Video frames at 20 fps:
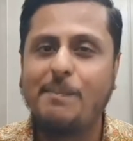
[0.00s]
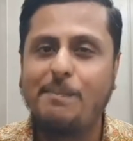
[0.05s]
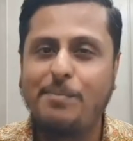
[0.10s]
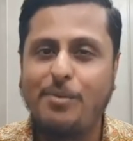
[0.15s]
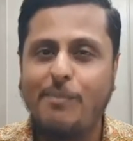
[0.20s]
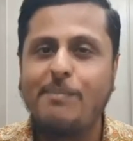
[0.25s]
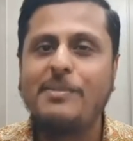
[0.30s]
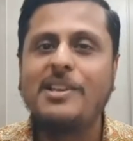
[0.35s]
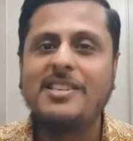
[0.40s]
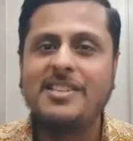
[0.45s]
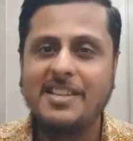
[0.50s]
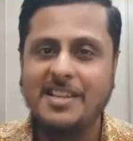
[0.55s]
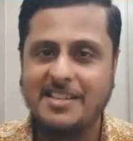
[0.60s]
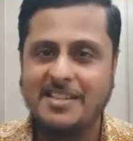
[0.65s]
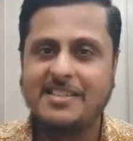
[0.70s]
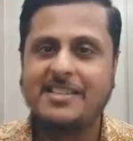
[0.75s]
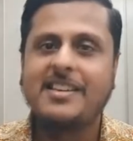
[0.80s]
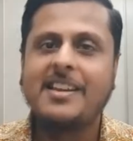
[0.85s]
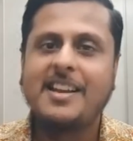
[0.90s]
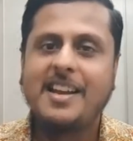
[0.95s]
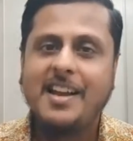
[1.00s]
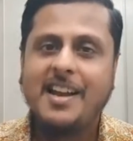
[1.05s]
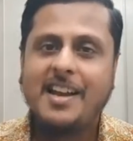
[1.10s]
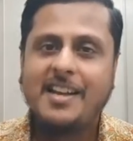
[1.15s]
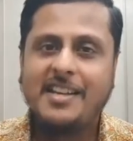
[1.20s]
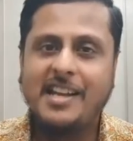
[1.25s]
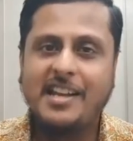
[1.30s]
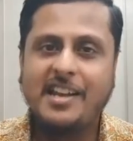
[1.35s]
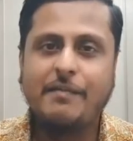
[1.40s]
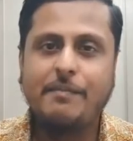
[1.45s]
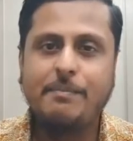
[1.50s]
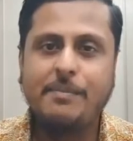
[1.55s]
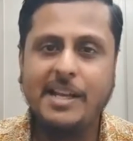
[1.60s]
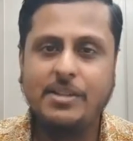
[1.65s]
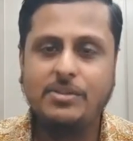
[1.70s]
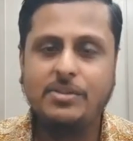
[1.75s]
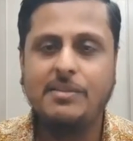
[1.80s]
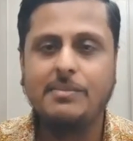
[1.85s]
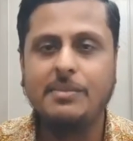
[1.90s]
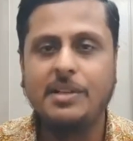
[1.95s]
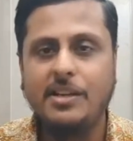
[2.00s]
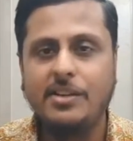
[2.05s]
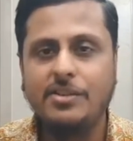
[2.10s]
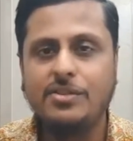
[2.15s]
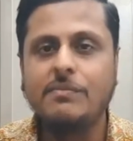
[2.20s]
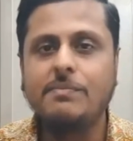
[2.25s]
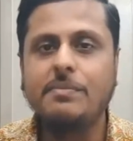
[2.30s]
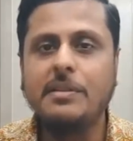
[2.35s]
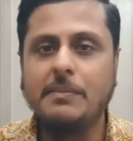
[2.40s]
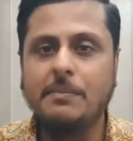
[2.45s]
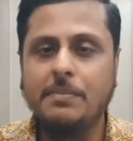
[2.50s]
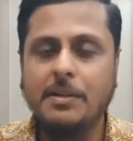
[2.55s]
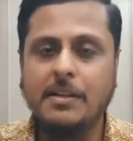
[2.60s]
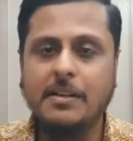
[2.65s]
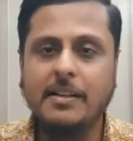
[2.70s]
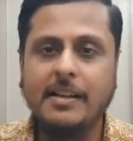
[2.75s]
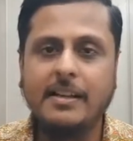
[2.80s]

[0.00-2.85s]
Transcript: promises that they've made to the Malaysian people.